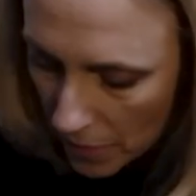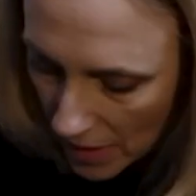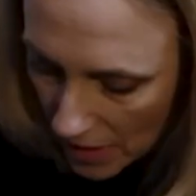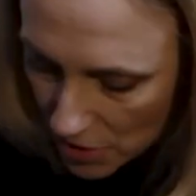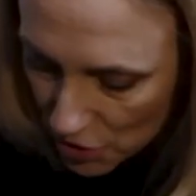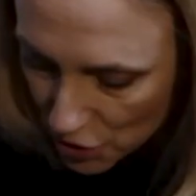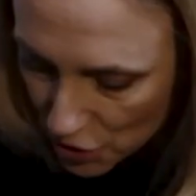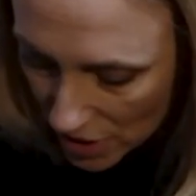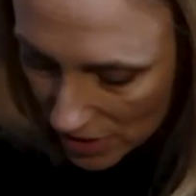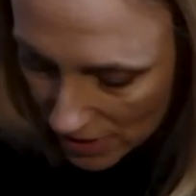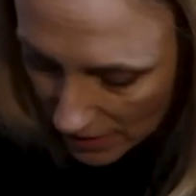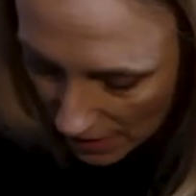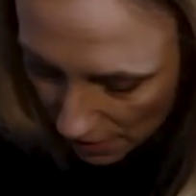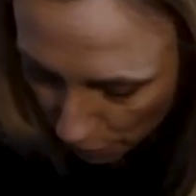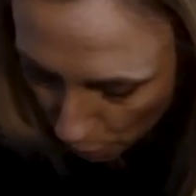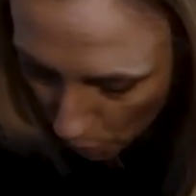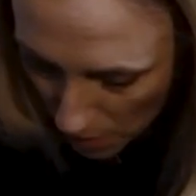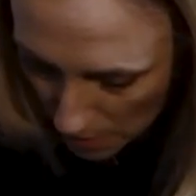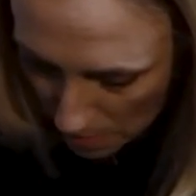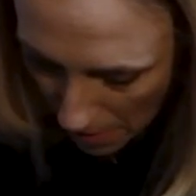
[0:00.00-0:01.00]
just give
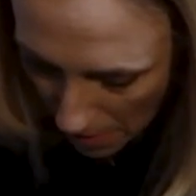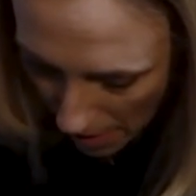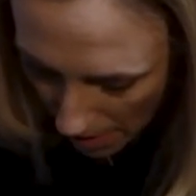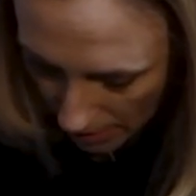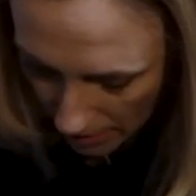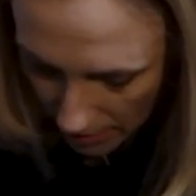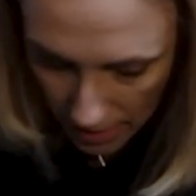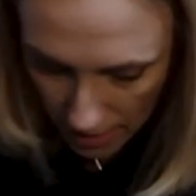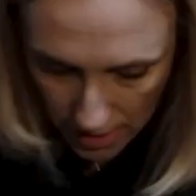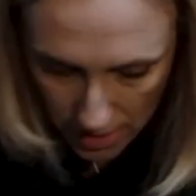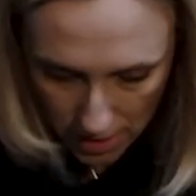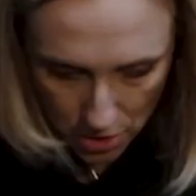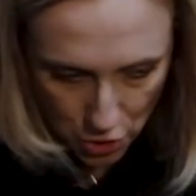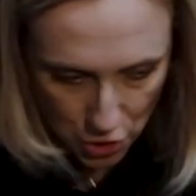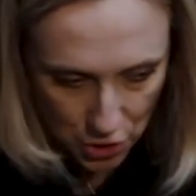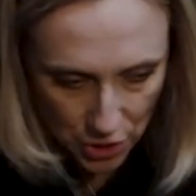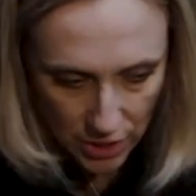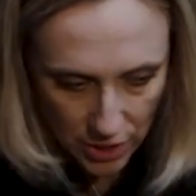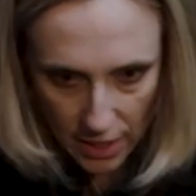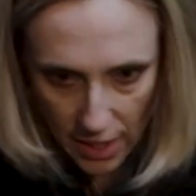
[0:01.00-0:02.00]
one bag.
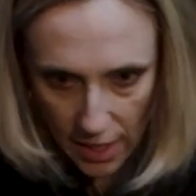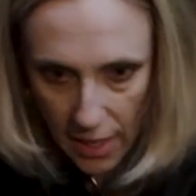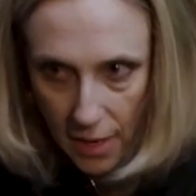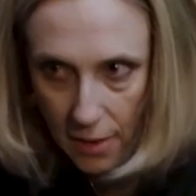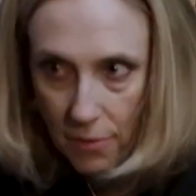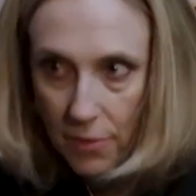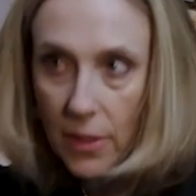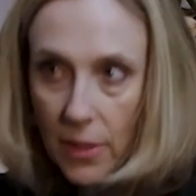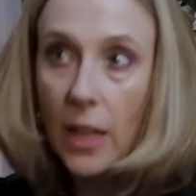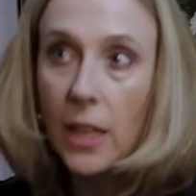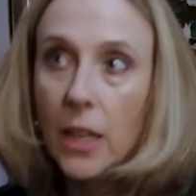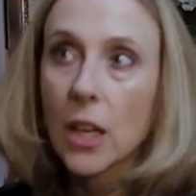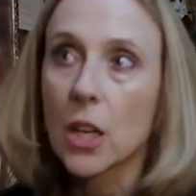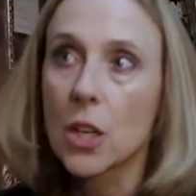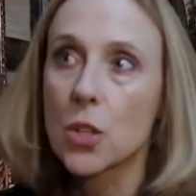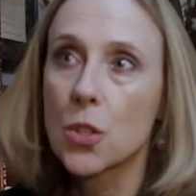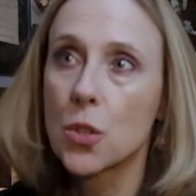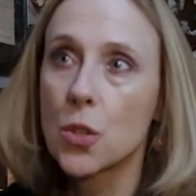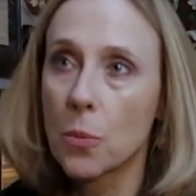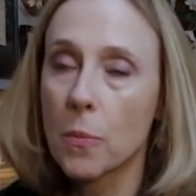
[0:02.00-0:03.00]
She gave like
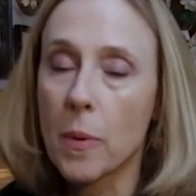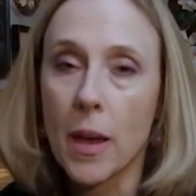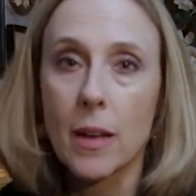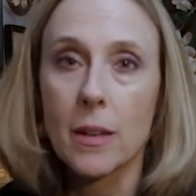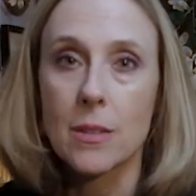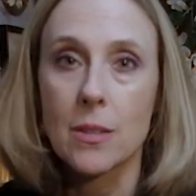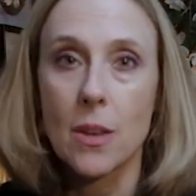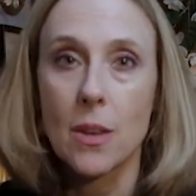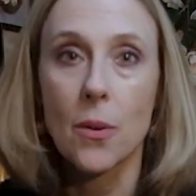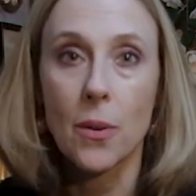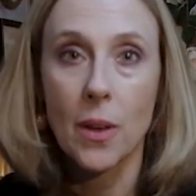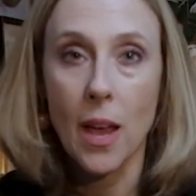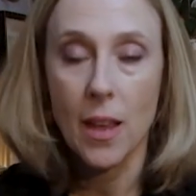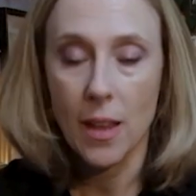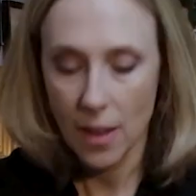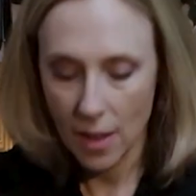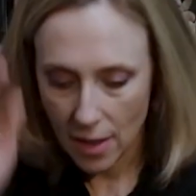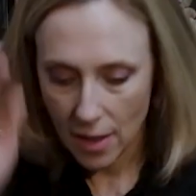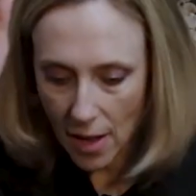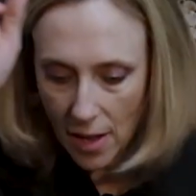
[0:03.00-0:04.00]
2 bags. Okay,
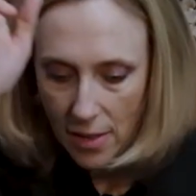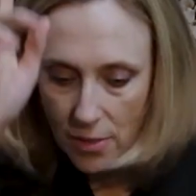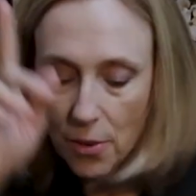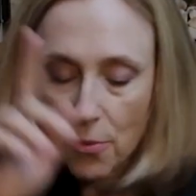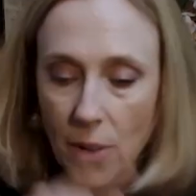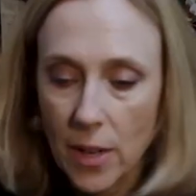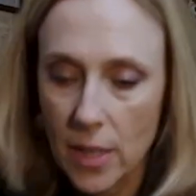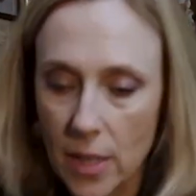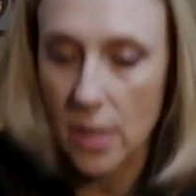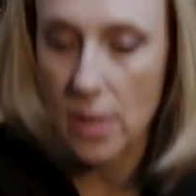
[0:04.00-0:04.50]
they're right here.